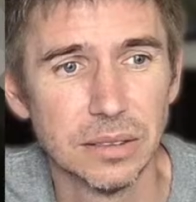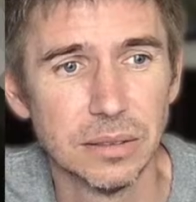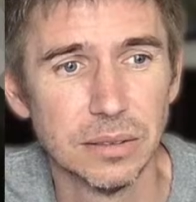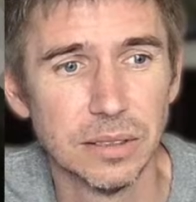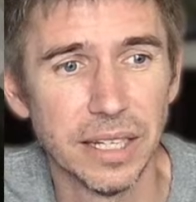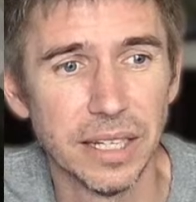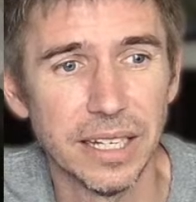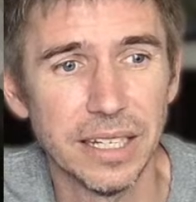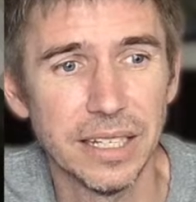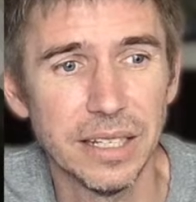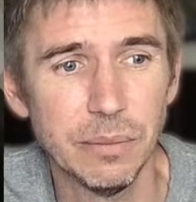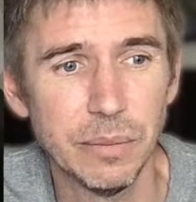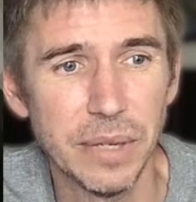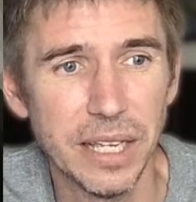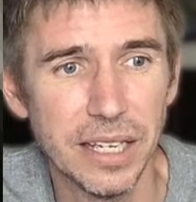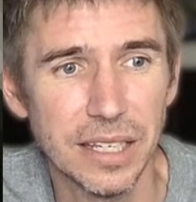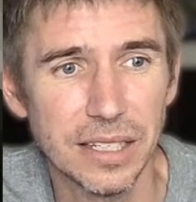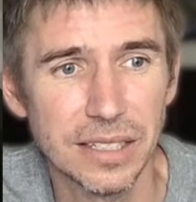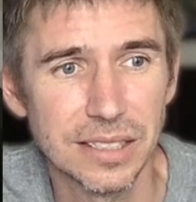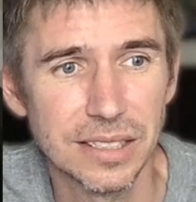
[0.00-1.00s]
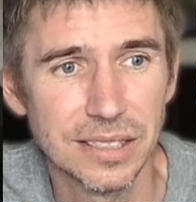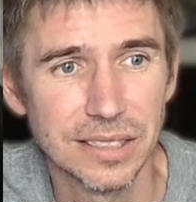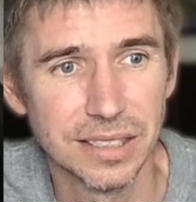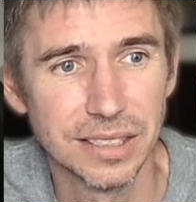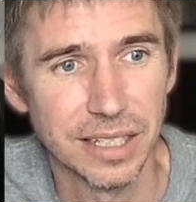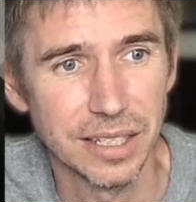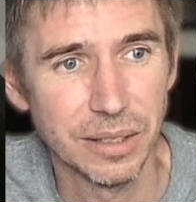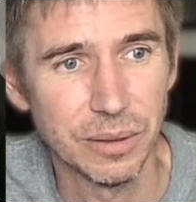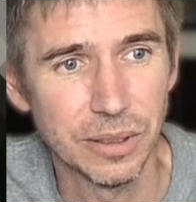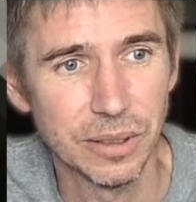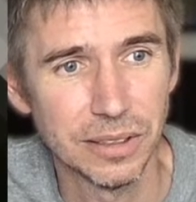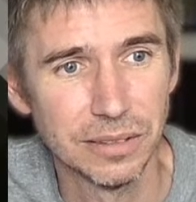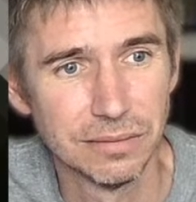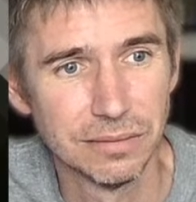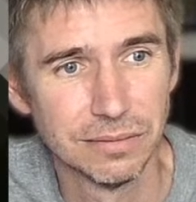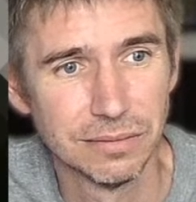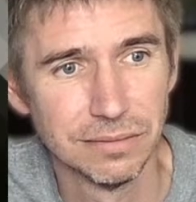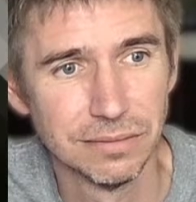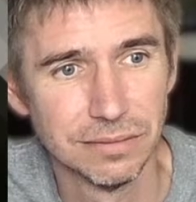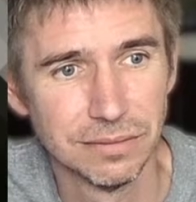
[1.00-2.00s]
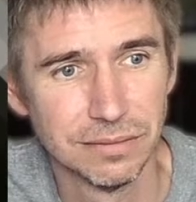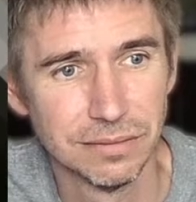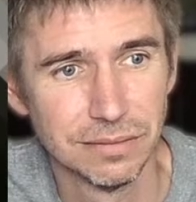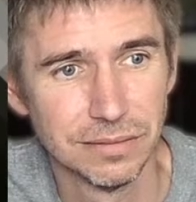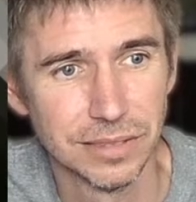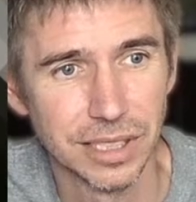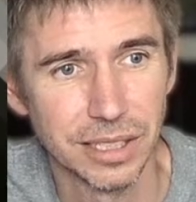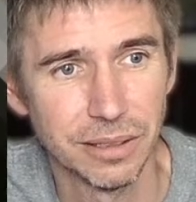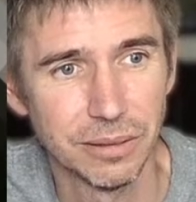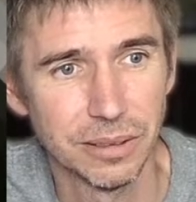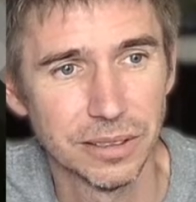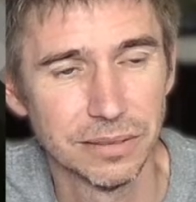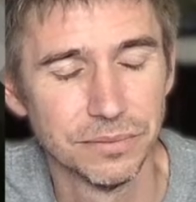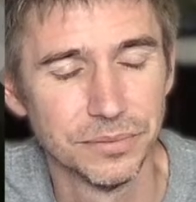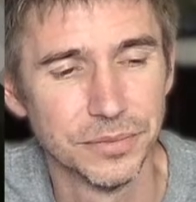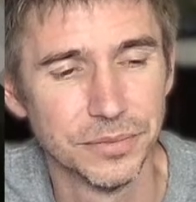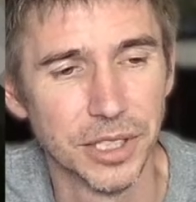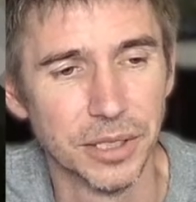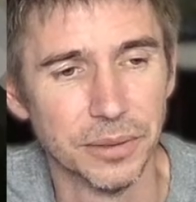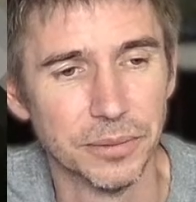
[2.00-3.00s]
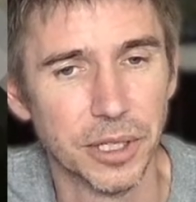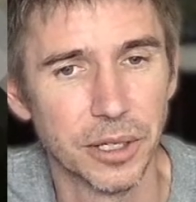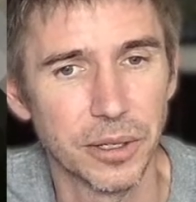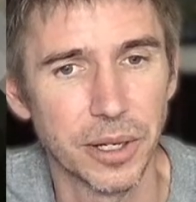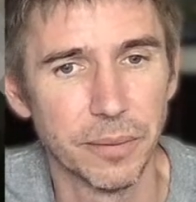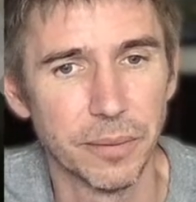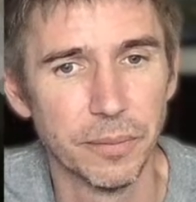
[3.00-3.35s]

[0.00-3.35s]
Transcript: Any max anywhere? Anywhere? No. Okay.